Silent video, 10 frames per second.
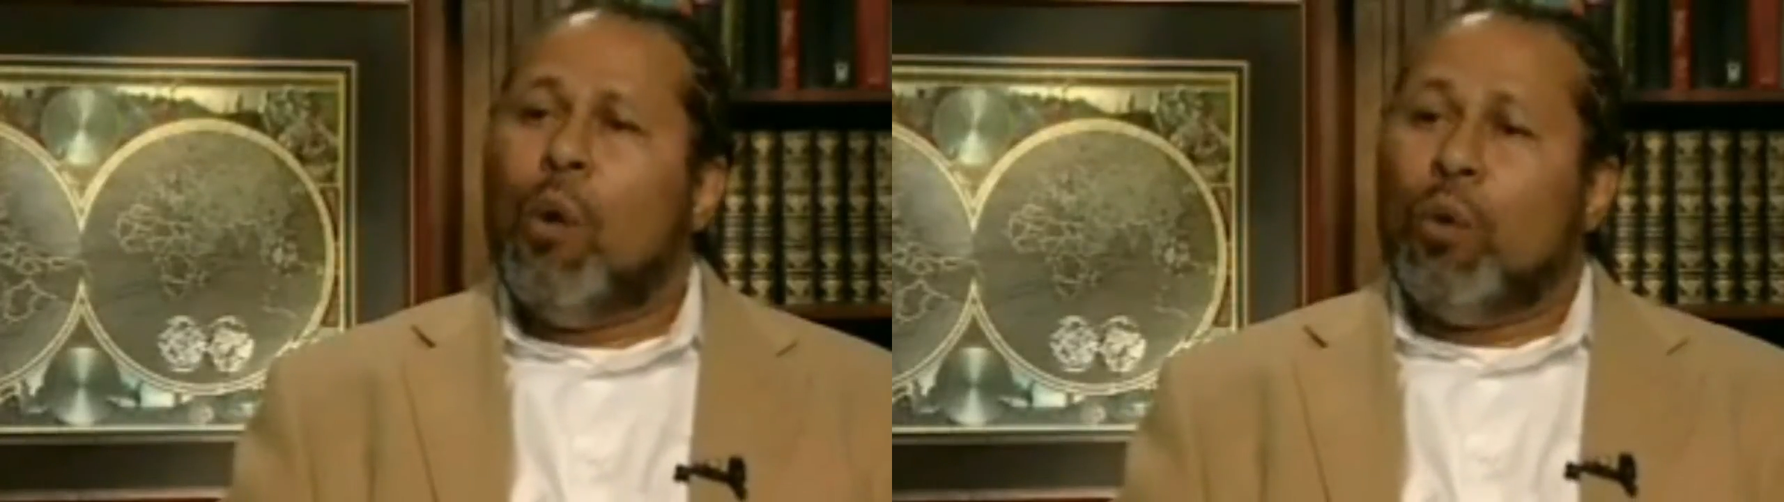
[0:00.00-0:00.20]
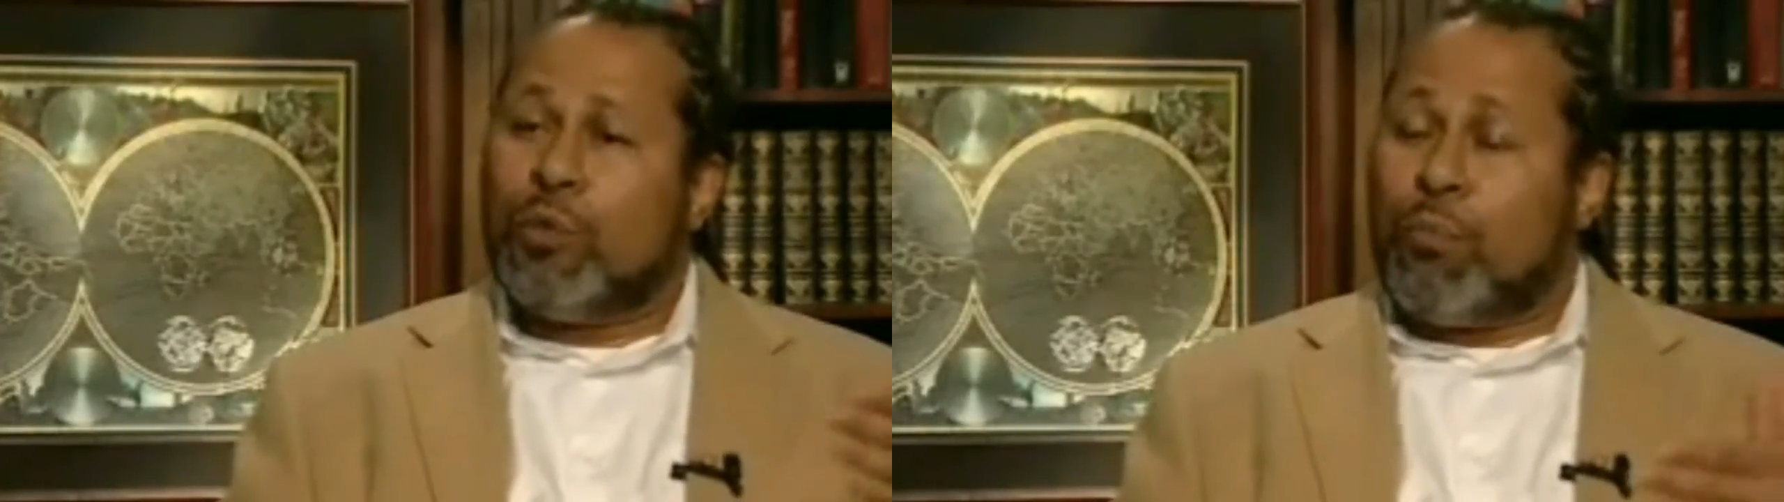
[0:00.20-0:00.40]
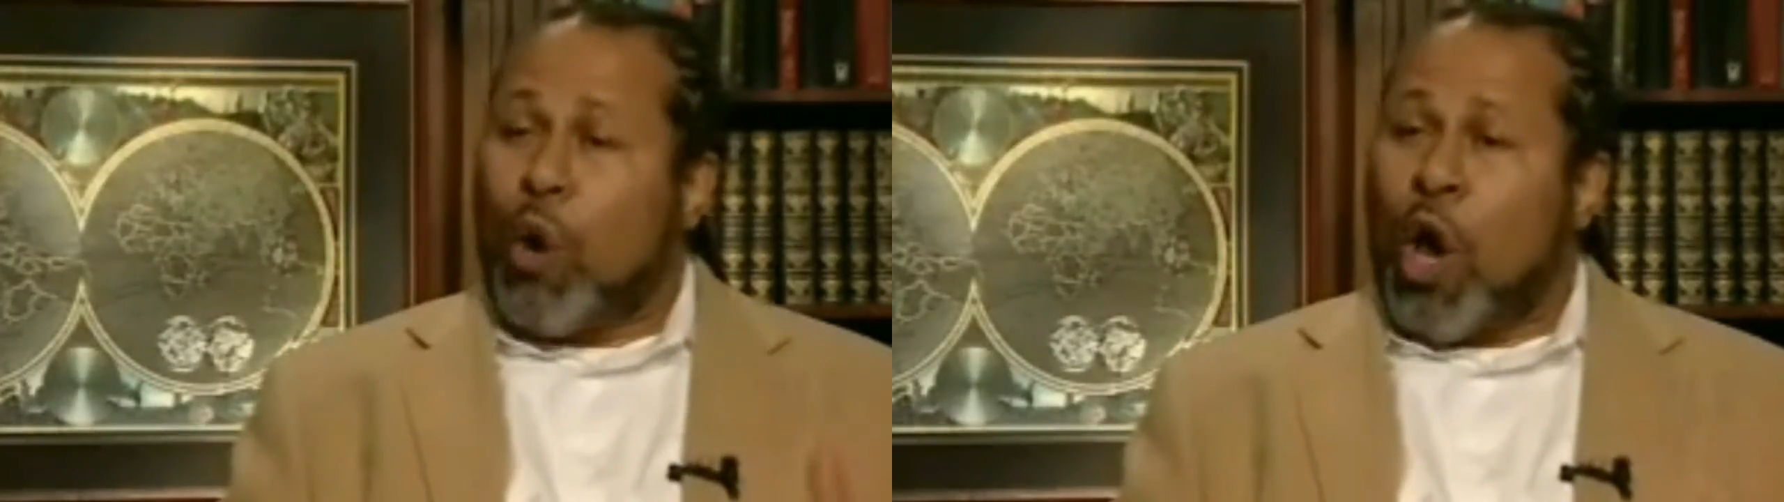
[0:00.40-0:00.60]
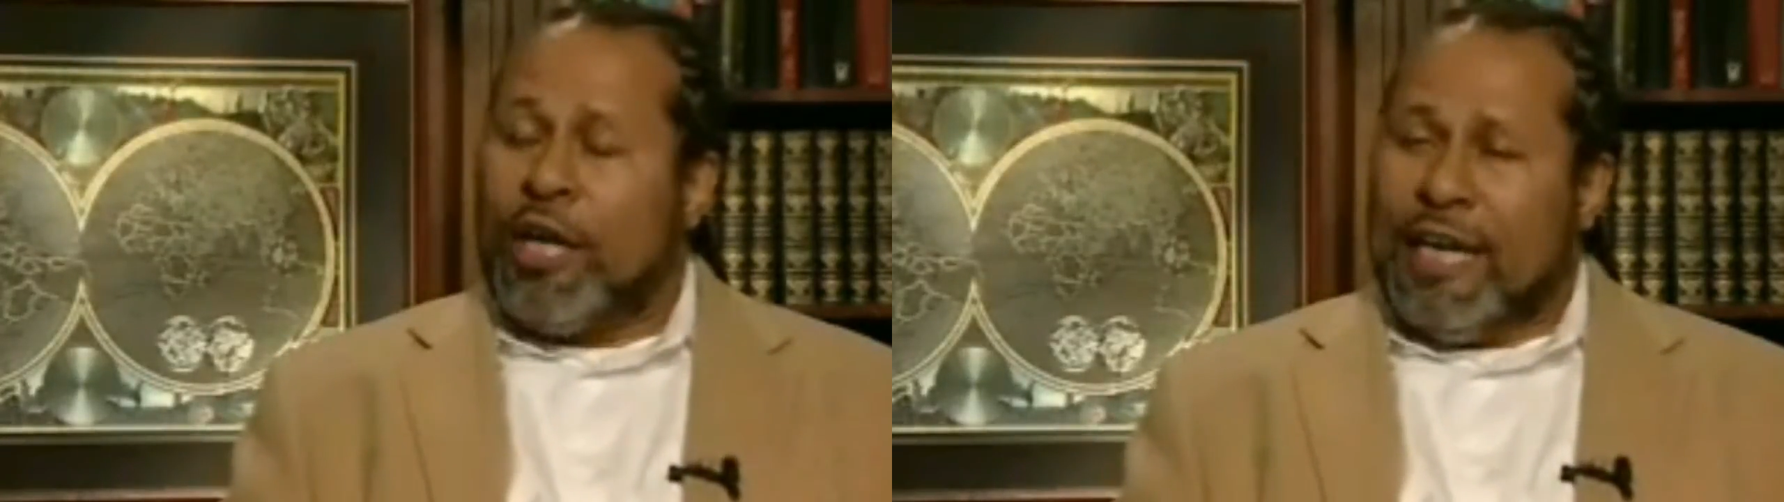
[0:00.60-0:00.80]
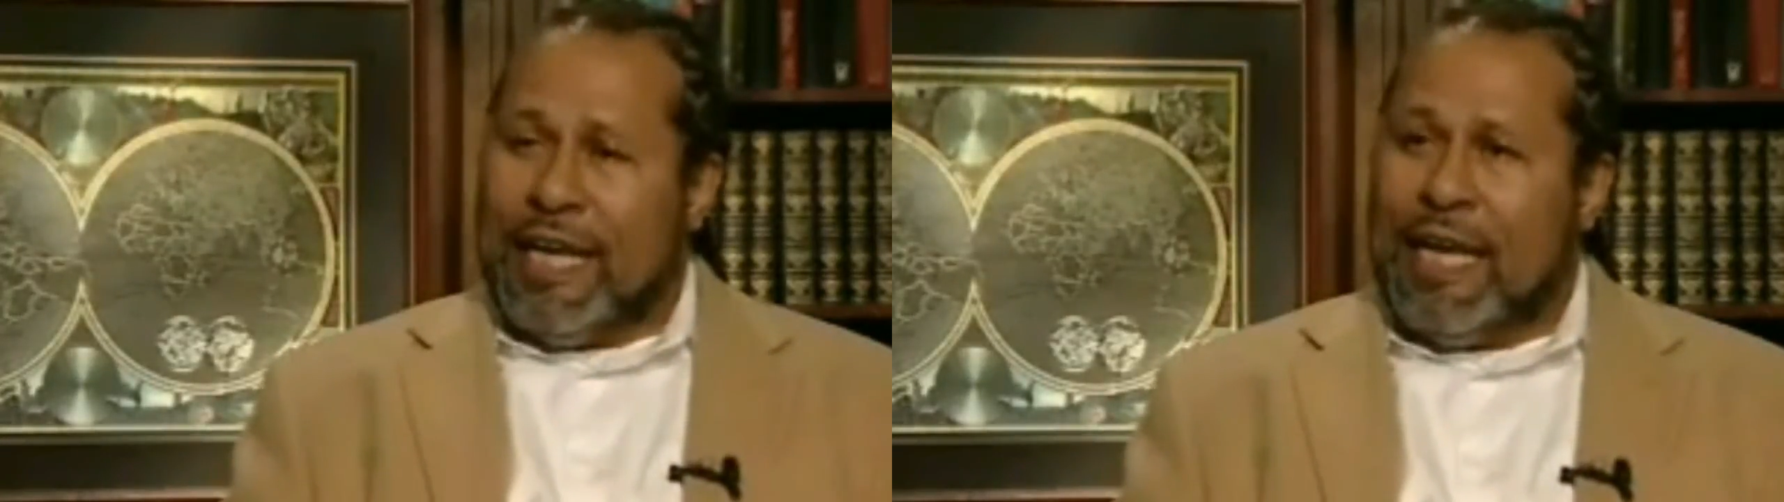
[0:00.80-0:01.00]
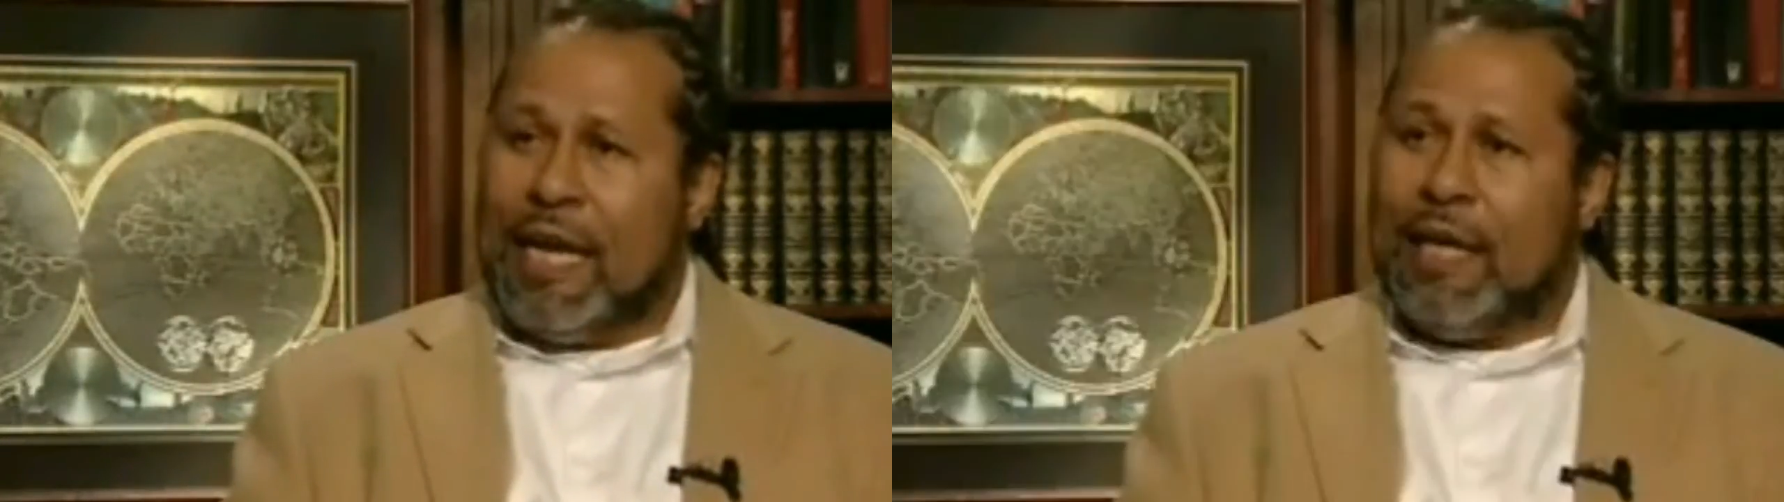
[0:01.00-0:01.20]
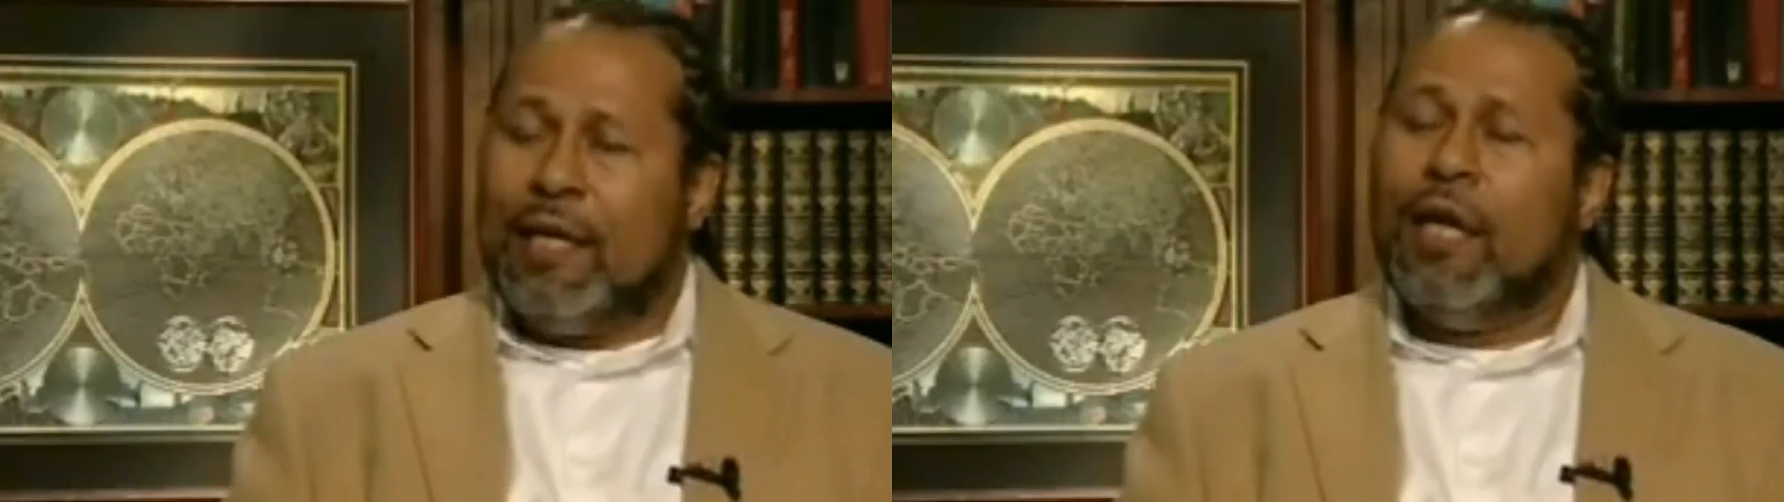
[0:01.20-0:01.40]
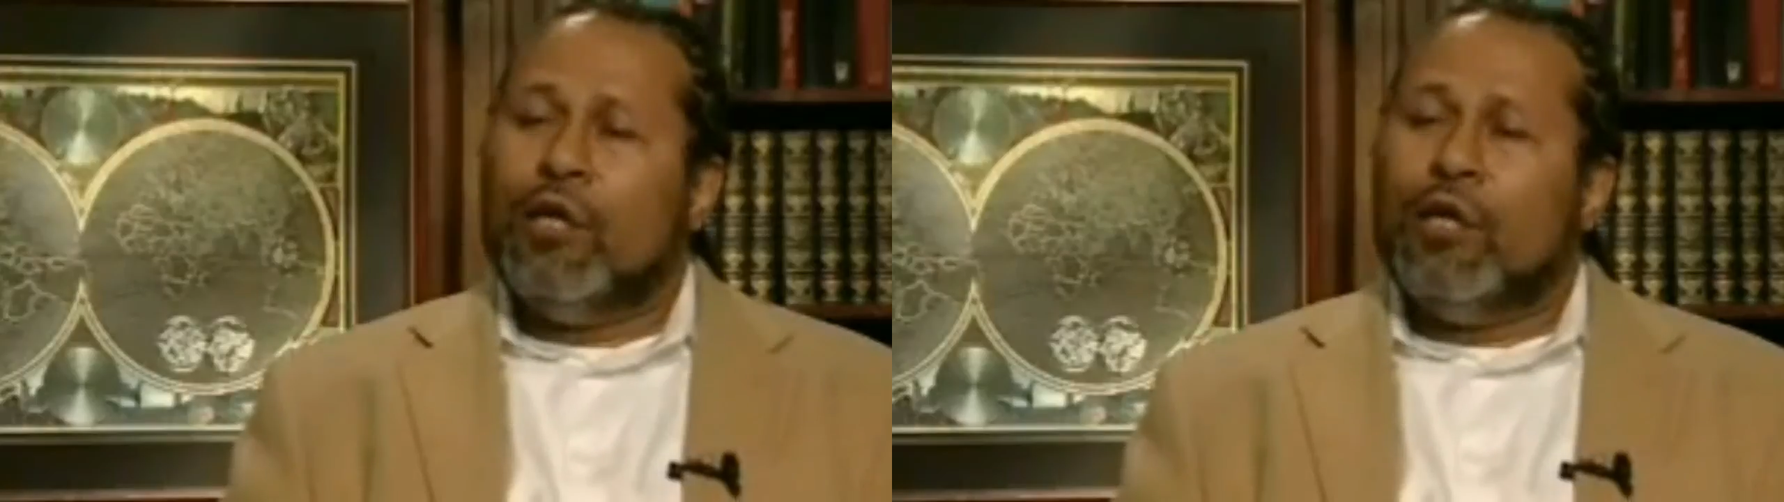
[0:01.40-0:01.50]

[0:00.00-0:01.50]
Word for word: was brought in